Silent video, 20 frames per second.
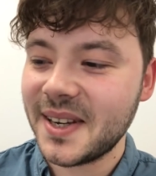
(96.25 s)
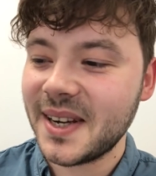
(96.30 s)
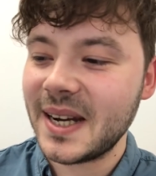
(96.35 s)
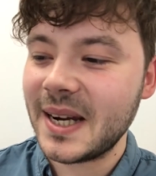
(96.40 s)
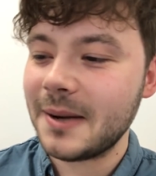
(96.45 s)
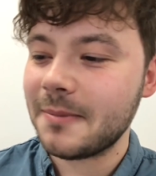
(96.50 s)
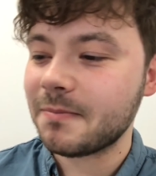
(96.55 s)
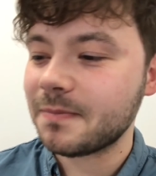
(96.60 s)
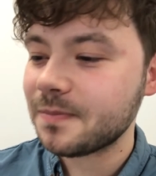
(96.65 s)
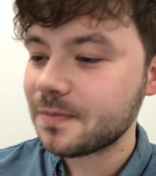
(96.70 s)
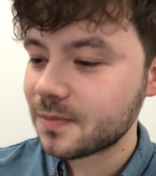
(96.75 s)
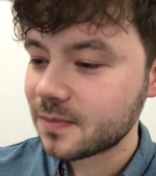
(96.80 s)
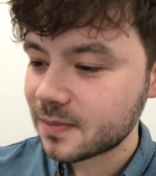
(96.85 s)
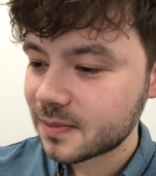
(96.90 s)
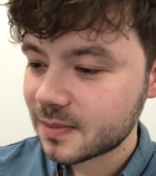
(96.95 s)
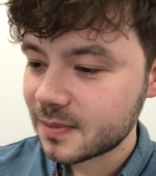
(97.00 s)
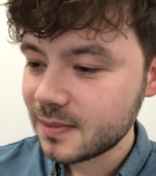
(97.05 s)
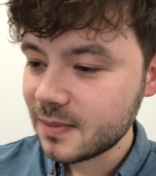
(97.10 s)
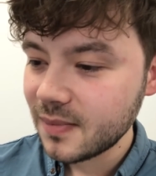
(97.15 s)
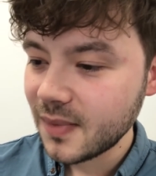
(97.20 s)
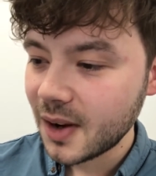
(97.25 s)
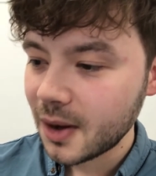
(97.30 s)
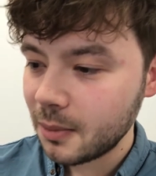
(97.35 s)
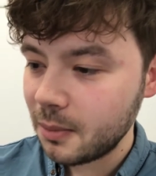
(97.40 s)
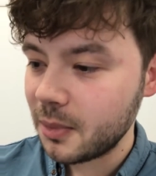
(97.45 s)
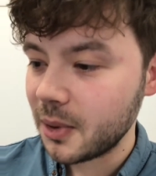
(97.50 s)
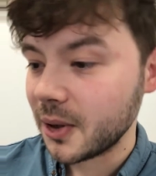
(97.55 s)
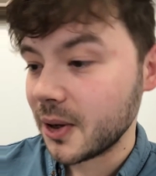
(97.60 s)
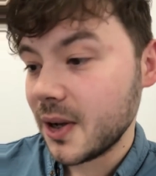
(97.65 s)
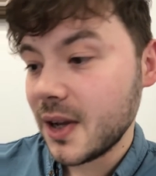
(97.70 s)
Um,
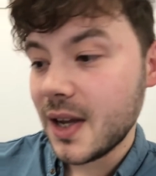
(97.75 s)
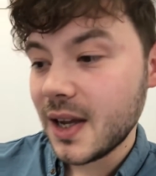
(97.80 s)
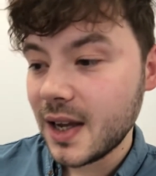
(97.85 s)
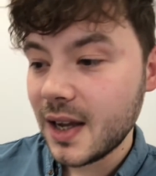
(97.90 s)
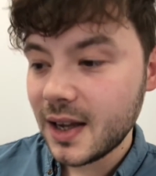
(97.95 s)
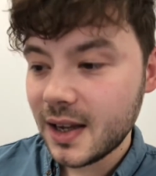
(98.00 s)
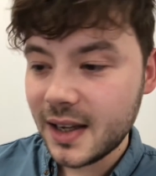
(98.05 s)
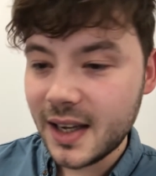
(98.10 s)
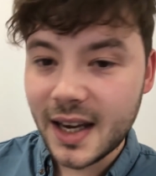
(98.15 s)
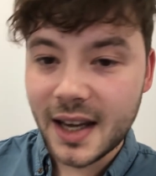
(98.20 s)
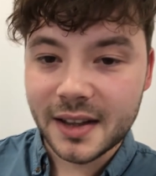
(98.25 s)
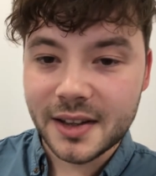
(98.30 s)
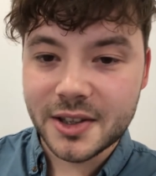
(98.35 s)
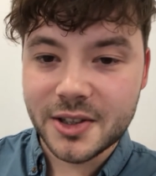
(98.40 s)
but yeah,